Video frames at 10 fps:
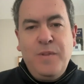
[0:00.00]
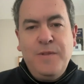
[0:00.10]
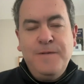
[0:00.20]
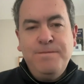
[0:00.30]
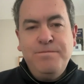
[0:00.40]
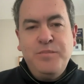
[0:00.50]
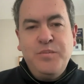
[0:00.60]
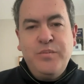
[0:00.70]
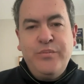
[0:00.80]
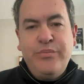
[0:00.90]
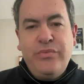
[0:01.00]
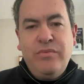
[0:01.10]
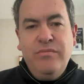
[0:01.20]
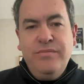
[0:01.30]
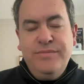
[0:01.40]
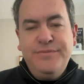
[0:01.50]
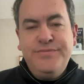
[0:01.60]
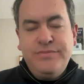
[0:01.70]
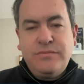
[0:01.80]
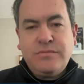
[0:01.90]

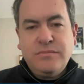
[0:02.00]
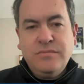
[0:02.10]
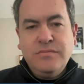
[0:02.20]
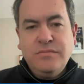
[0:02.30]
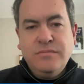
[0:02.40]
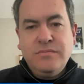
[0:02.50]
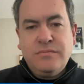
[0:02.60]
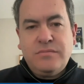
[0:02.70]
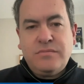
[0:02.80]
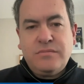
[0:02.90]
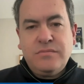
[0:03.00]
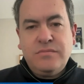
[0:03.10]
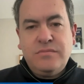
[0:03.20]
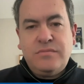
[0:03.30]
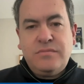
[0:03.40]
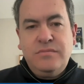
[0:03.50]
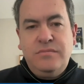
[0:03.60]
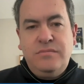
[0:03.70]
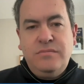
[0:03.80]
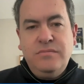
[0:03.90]

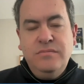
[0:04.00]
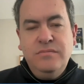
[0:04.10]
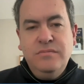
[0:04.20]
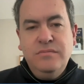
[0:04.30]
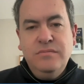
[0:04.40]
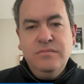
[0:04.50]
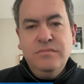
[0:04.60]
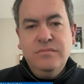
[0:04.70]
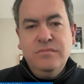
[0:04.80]
(silent)